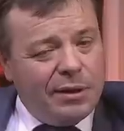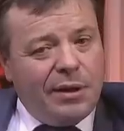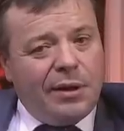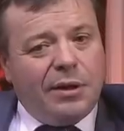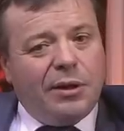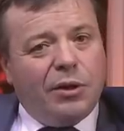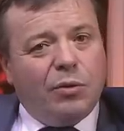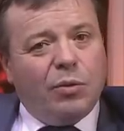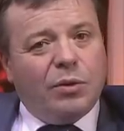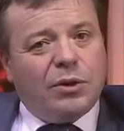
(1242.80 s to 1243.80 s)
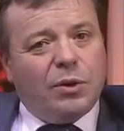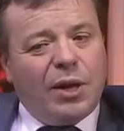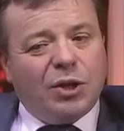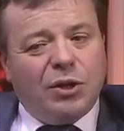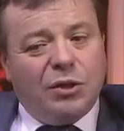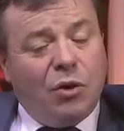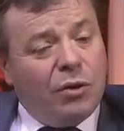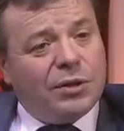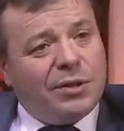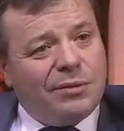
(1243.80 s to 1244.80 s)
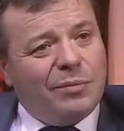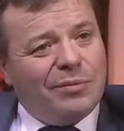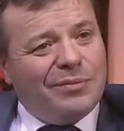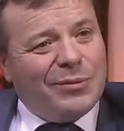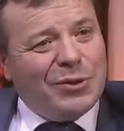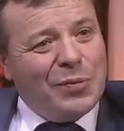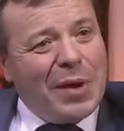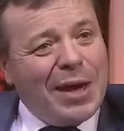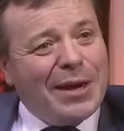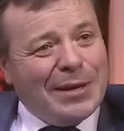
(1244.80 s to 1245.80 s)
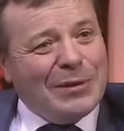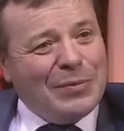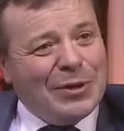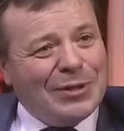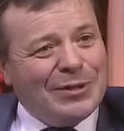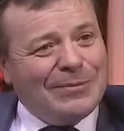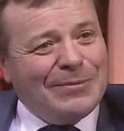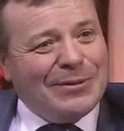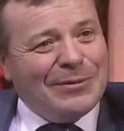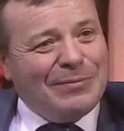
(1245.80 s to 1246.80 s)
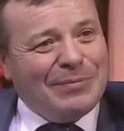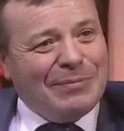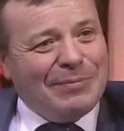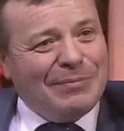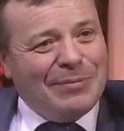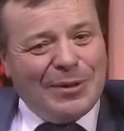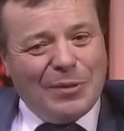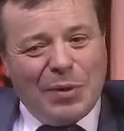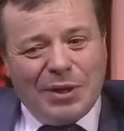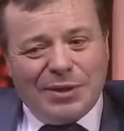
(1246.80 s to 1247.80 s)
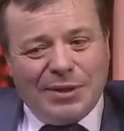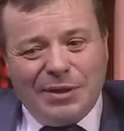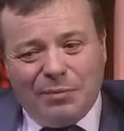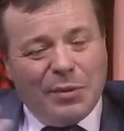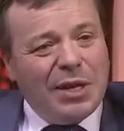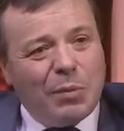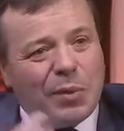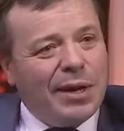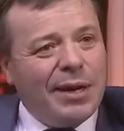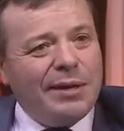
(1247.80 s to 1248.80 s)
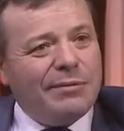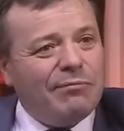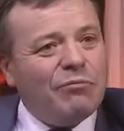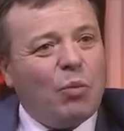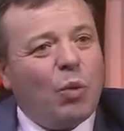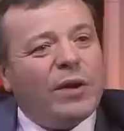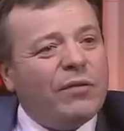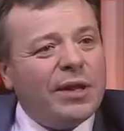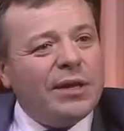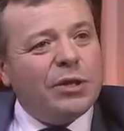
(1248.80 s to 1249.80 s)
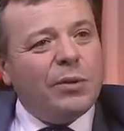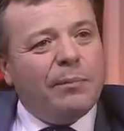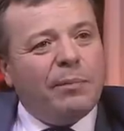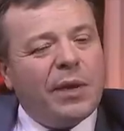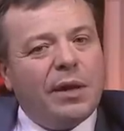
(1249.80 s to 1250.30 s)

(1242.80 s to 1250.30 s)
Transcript: mm-hmm. you know, to actually not do banking, but to you know, basically manipulate whatever they're doing.